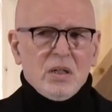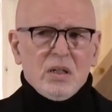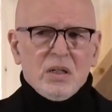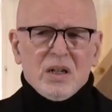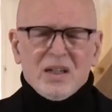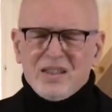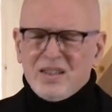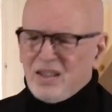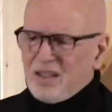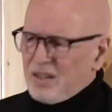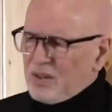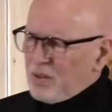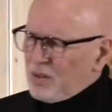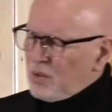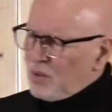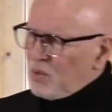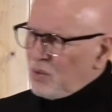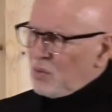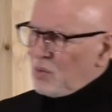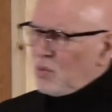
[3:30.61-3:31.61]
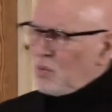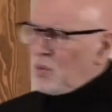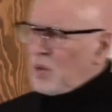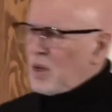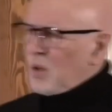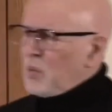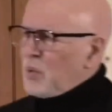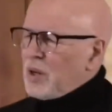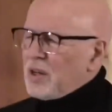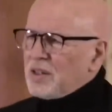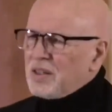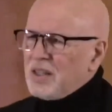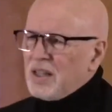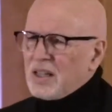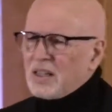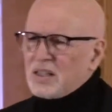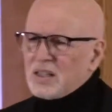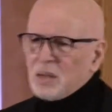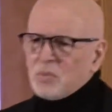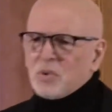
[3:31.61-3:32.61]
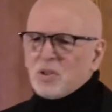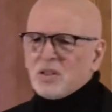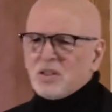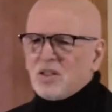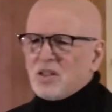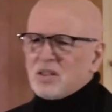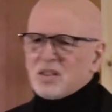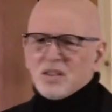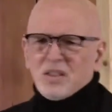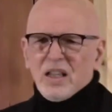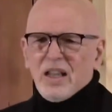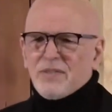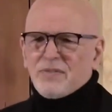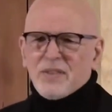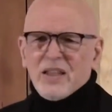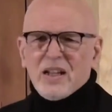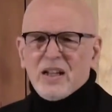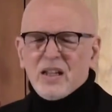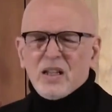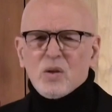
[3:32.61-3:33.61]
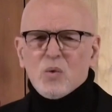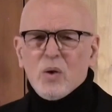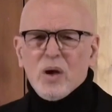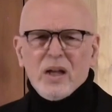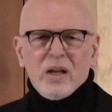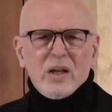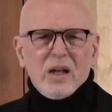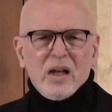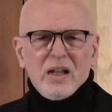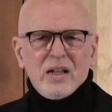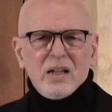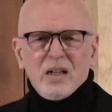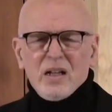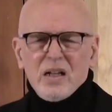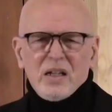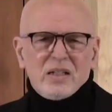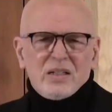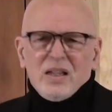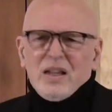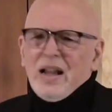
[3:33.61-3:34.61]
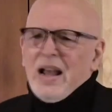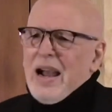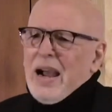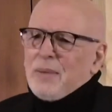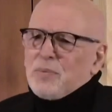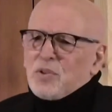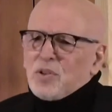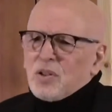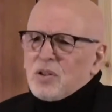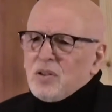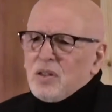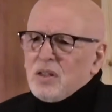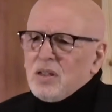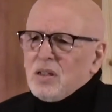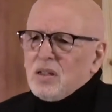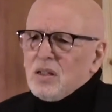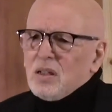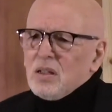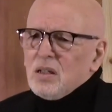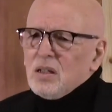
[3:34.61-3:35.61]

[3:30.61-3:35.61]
I thought, what a weird thing. Someone just left that in the way. It's an obstacle in the